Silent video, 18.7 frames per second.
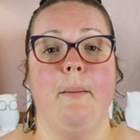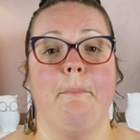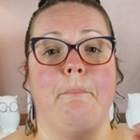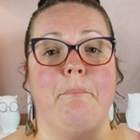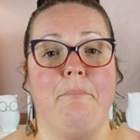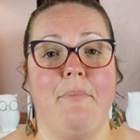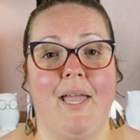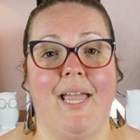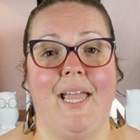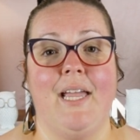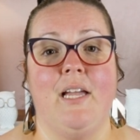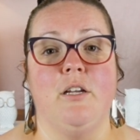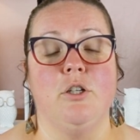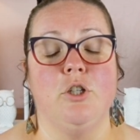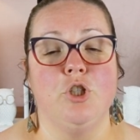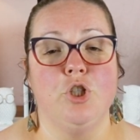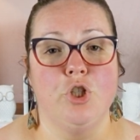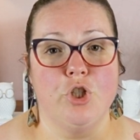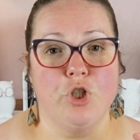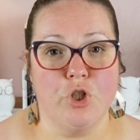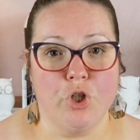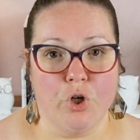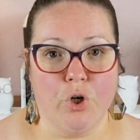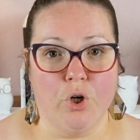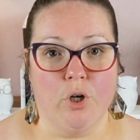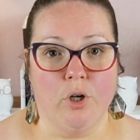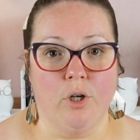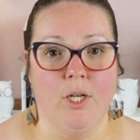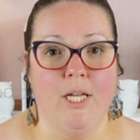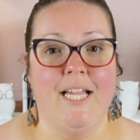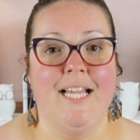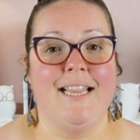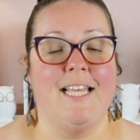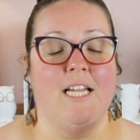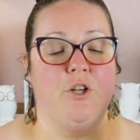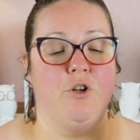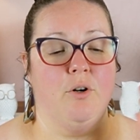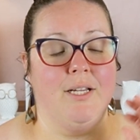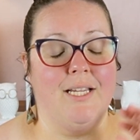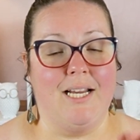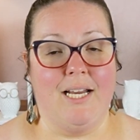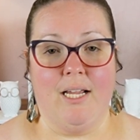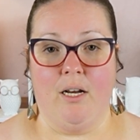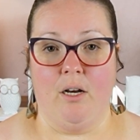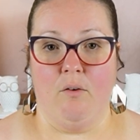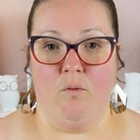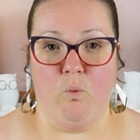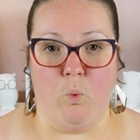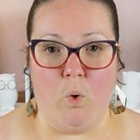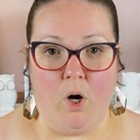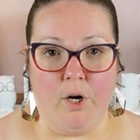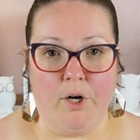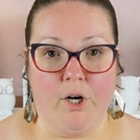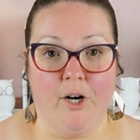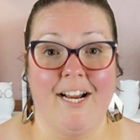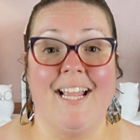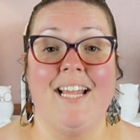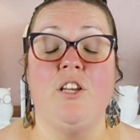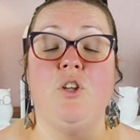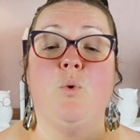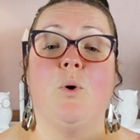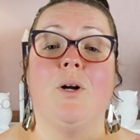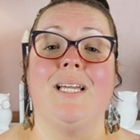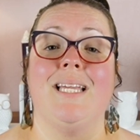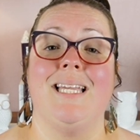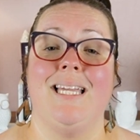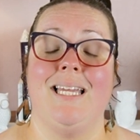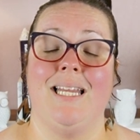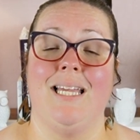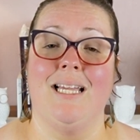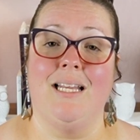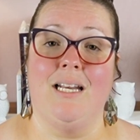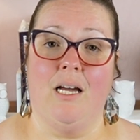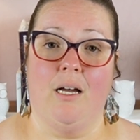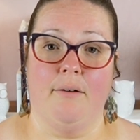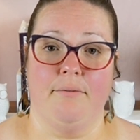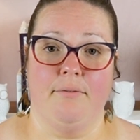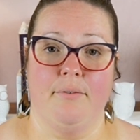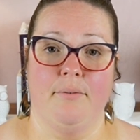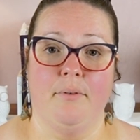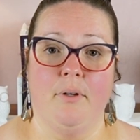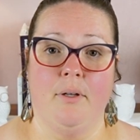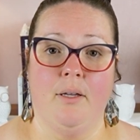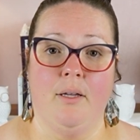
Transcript: Make sure that you're getting enough water and you are eating enough.